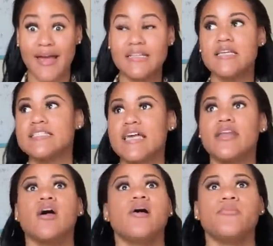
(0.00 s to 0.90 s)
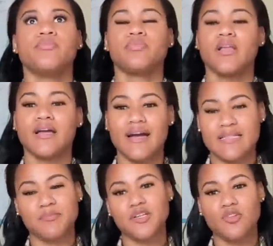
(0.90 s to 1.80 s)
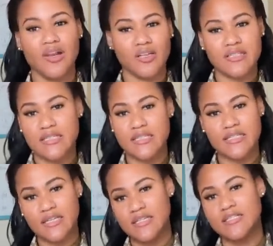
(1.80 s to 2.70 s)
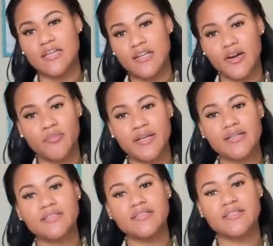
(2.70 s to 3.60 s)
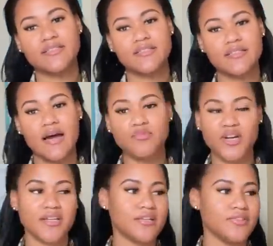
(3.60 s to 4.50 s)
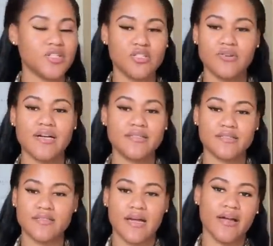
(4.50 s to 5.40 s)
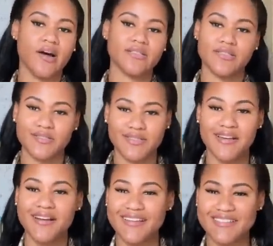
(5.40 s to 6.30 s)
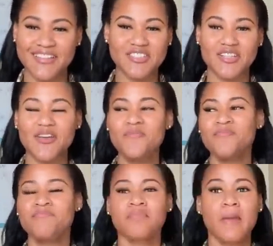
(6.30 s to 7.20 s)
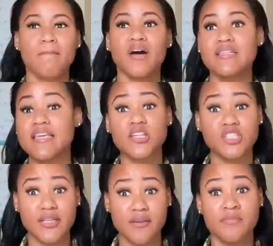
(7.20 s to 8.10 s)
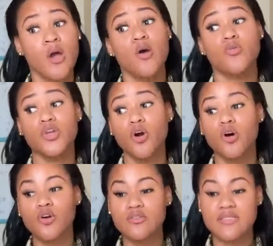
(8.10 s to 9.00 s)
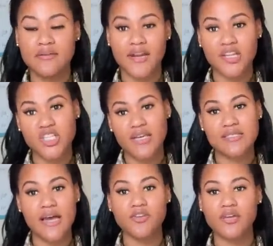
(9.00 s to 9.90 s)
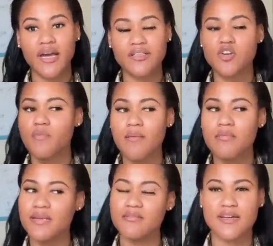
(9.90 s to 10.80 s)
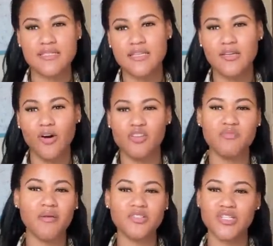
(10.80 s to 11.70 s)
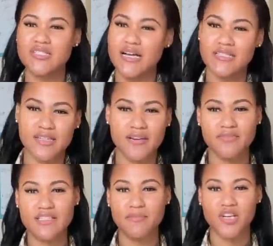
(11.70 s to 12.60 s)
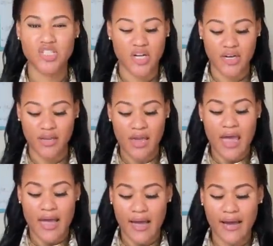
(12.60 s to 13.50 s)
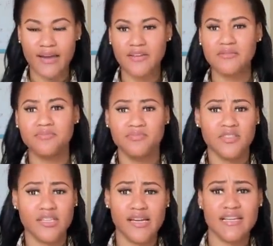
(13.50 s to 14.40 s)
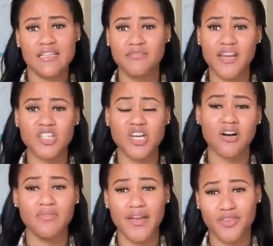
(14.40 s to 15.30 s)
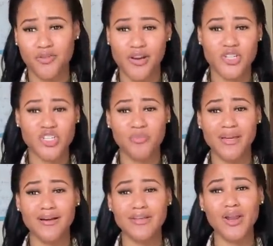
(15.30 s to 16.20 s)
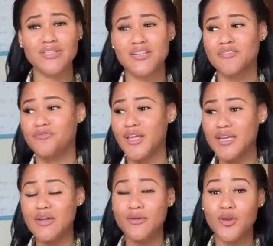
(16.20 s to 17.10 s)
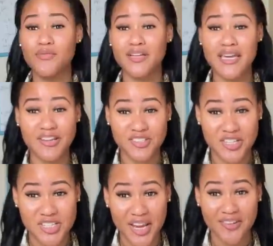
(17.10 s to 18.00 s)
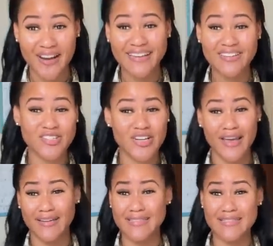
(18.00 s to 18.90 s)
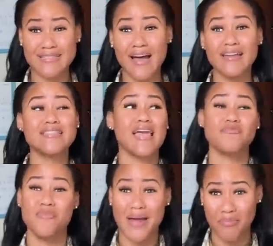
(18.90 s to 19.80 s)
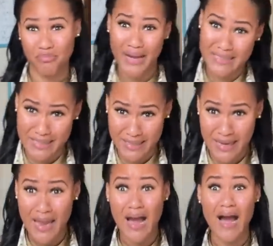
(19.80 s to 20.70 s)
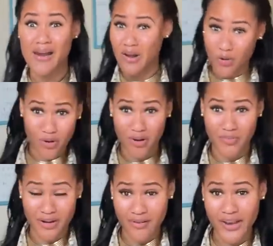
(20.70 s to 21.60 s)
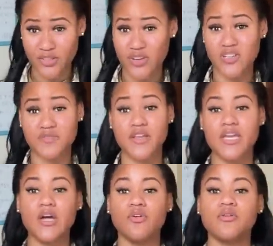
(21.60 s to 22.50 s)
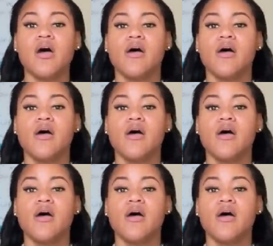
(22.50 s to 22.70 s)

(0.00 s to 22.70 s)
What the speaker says: He said, guys, I'm gonna do a lot of he said here because I'm trying to give it to you as I got it, essentially. But essentially, you know those dividend checks that you get? You're probably investing now. You probably just started the investment journey, and you get a dividend check of like $300 Jamaican and you fling it down. You never cash the check, right? Because you're like, this can't buy a patty and a cocoa bread, right? So you just fling it down.